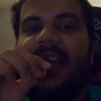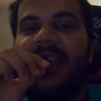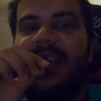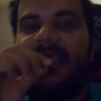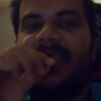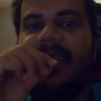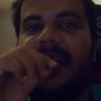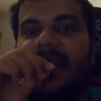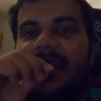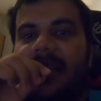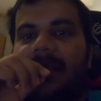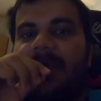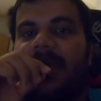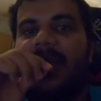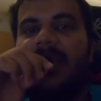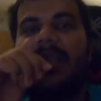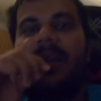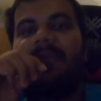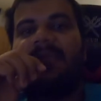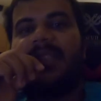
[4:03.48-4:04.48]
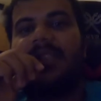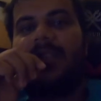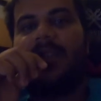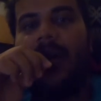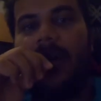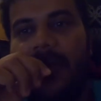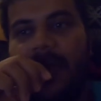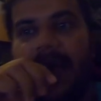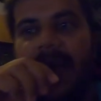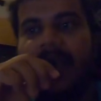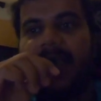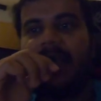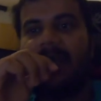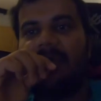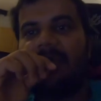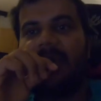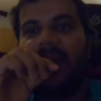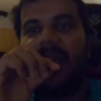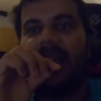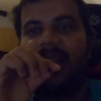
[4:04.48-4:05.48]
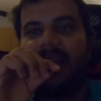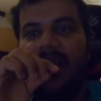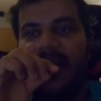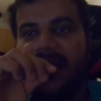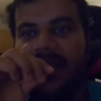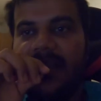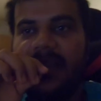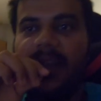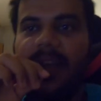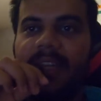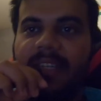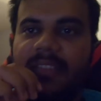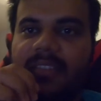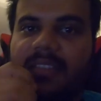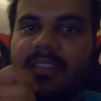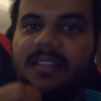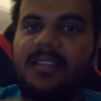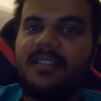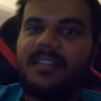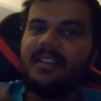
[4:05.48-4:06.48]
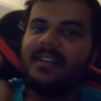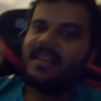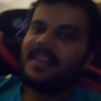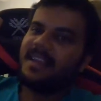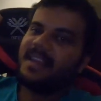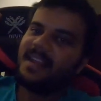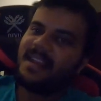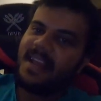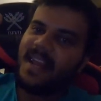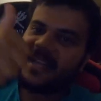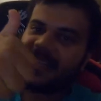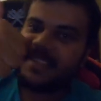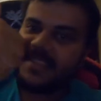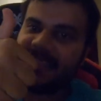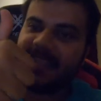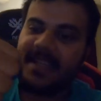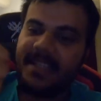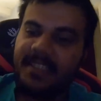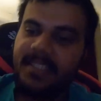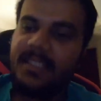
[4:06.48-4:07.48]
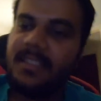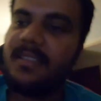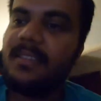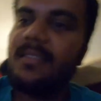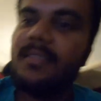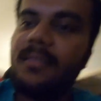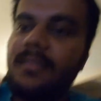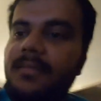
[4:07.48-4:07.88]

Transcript: really excited because I'm solving something. That's great. Excited.